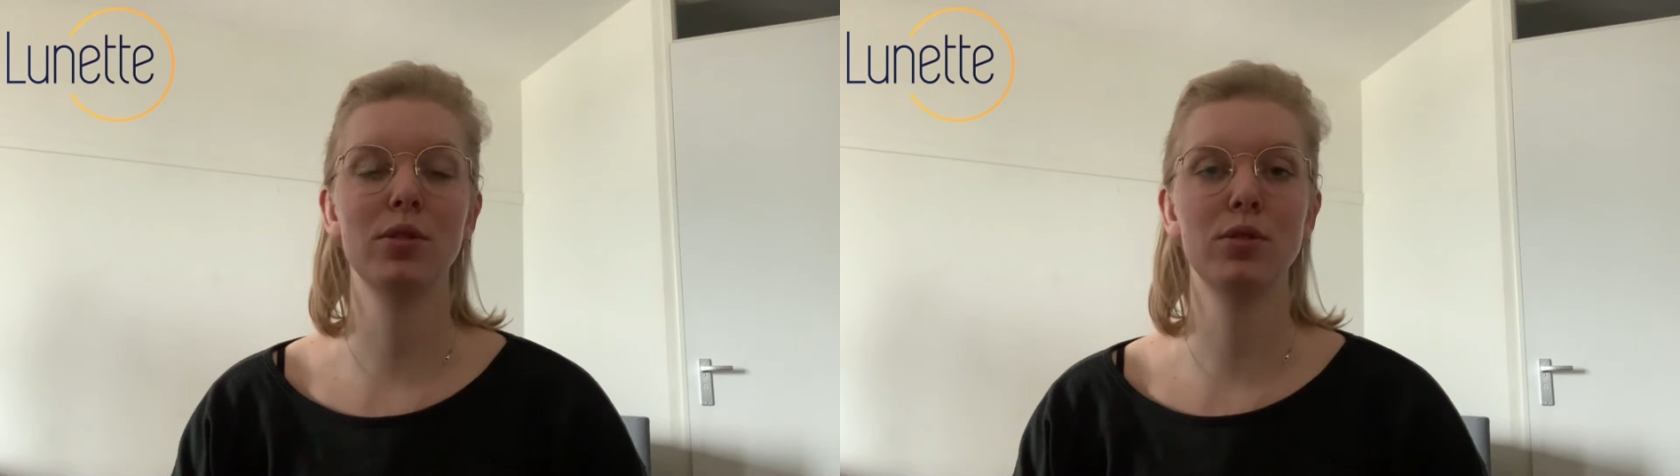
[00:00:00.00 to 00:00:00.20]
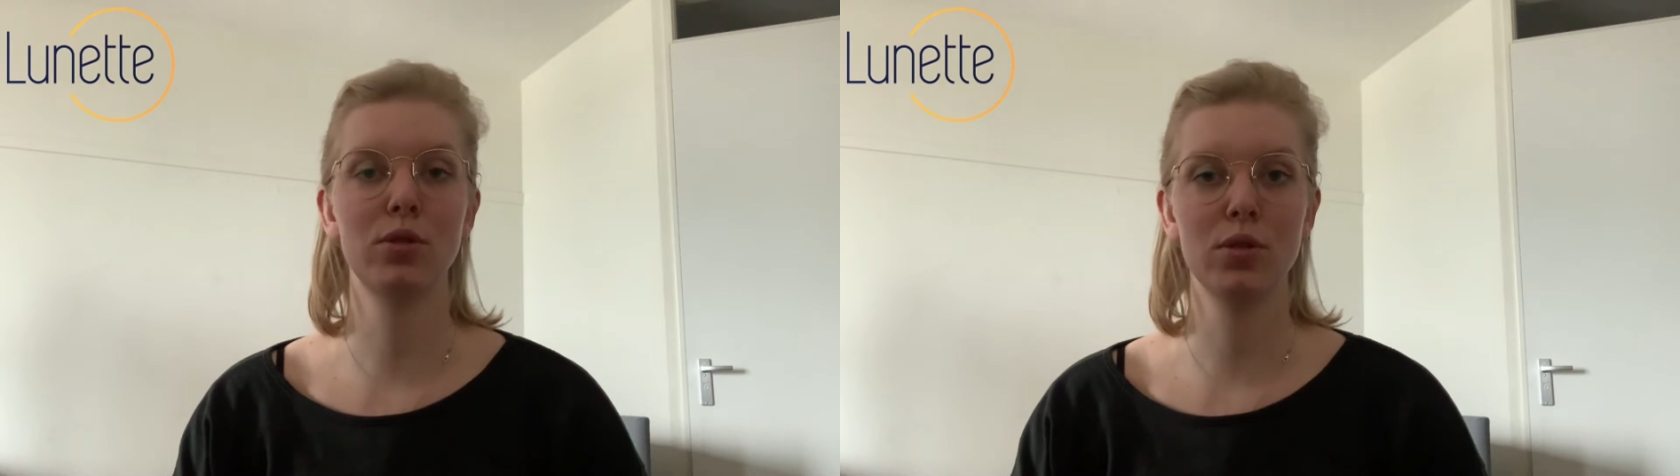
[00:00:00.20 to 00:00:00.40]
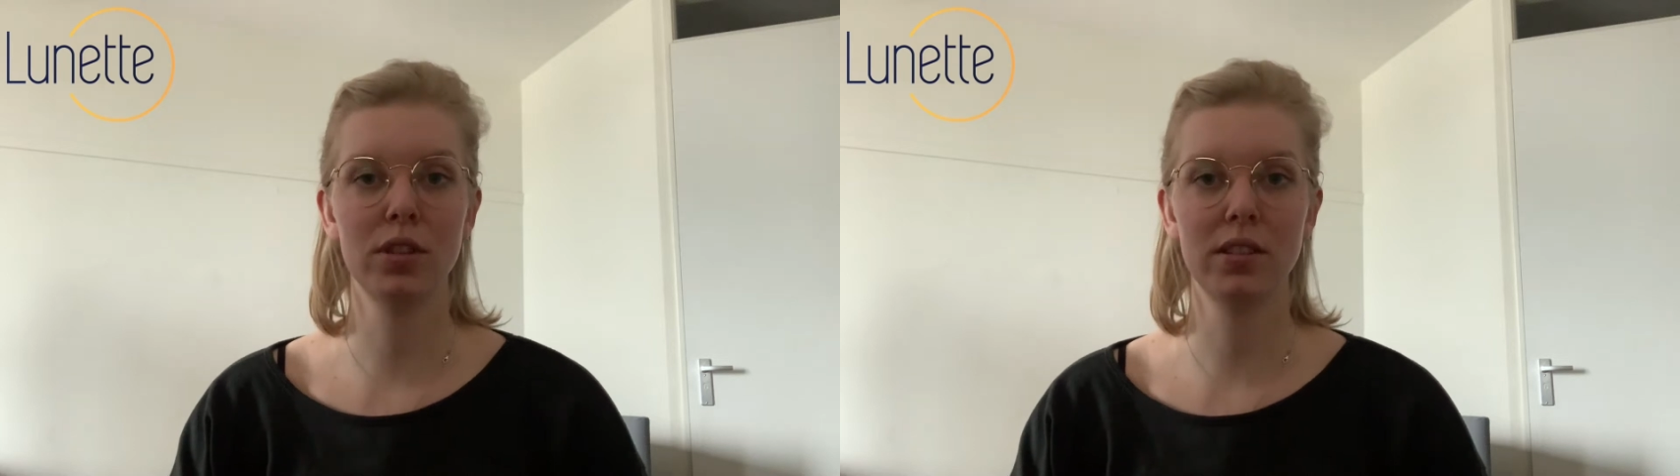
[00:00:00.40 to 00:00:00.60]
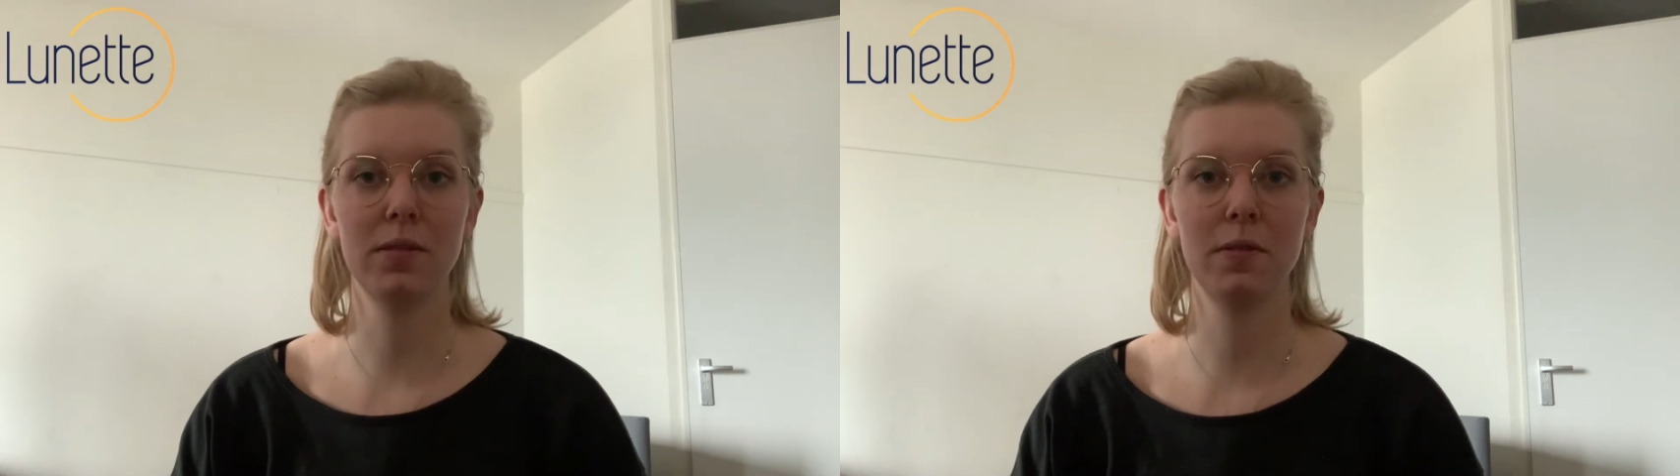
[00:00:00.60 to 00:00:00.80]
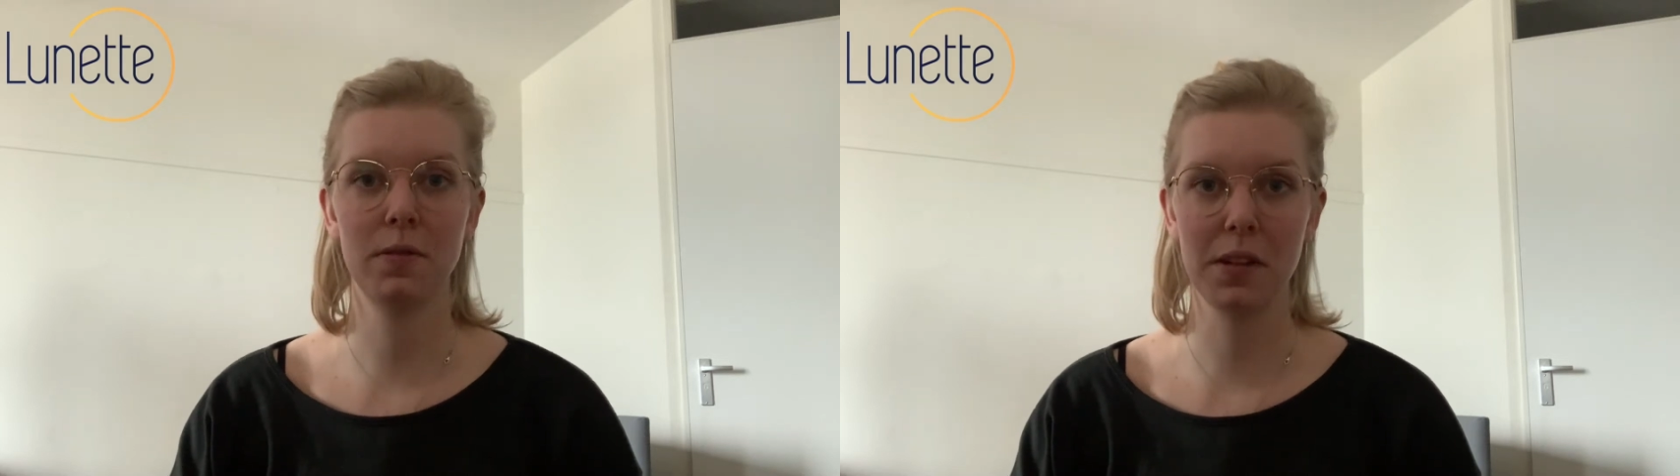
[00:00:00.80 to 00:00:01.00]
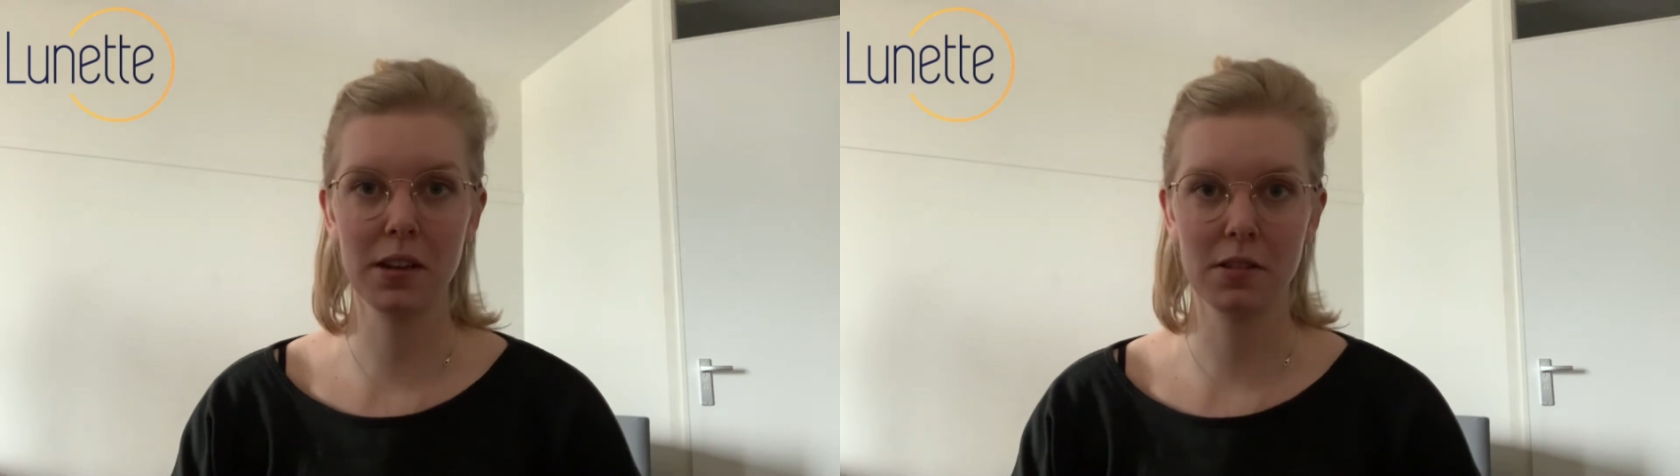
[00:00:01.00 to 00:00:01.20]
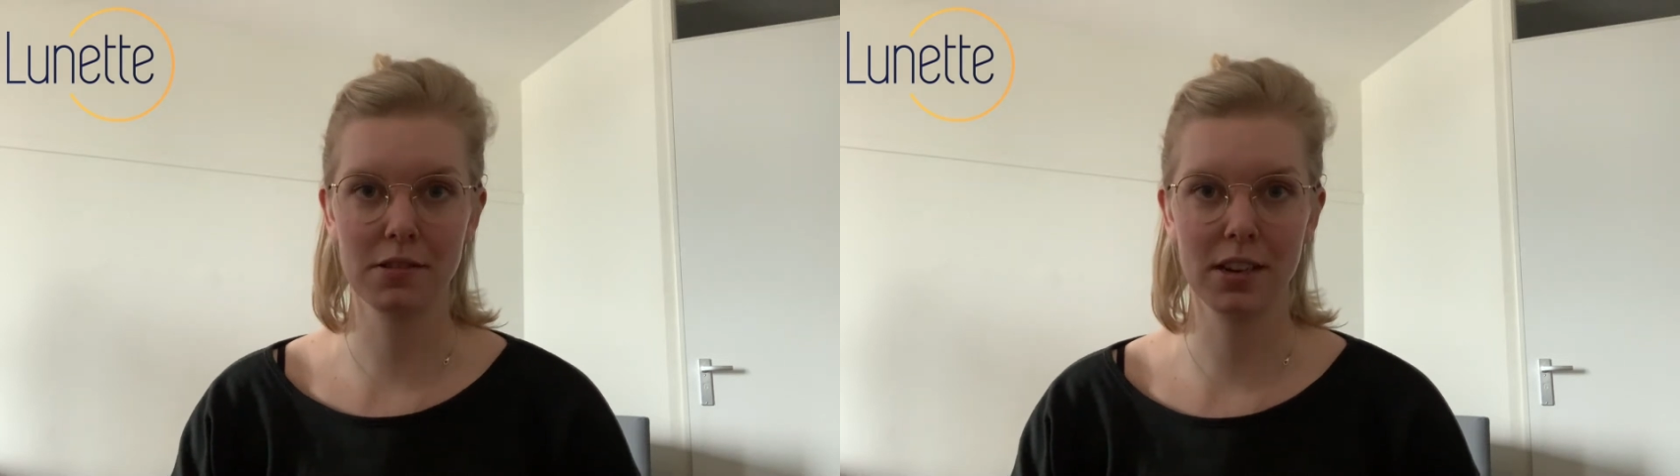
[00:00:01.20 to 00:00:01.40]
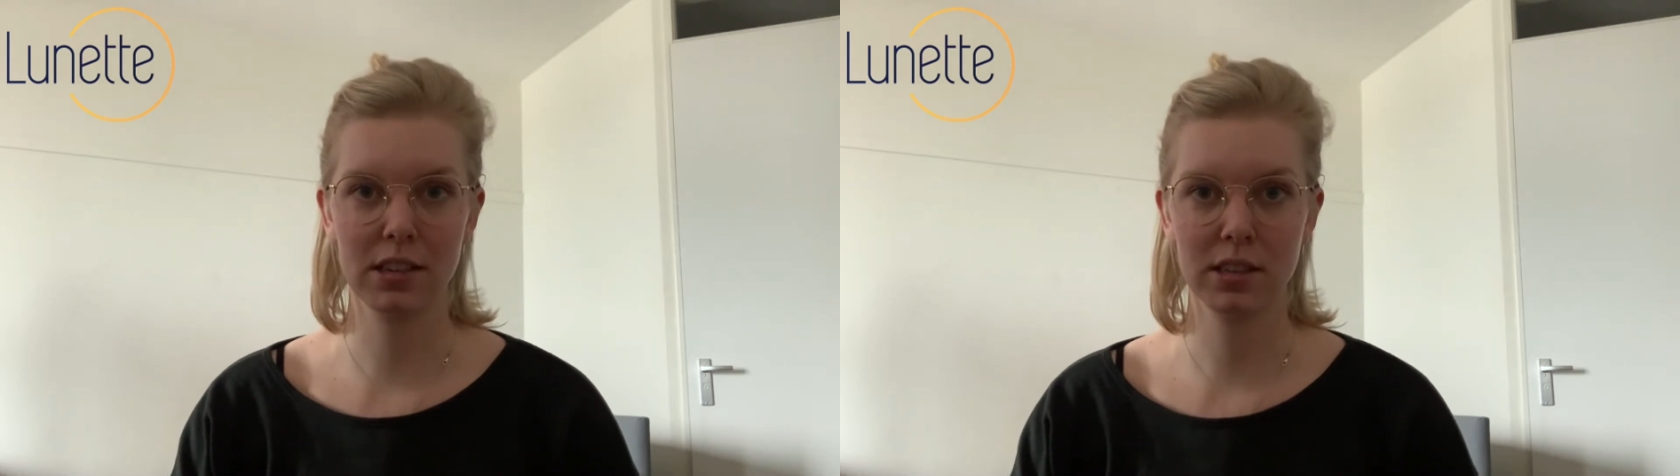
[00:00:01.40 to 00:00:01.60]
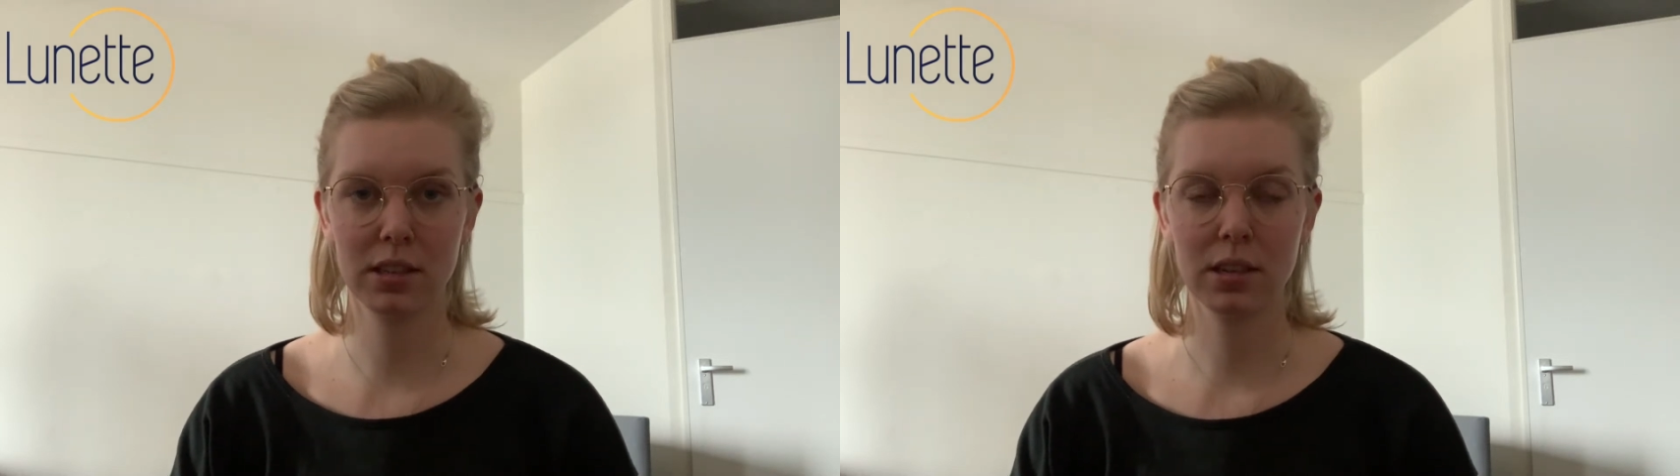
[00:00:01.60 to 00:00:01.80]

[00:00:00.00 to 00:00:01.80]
alternative fingerings.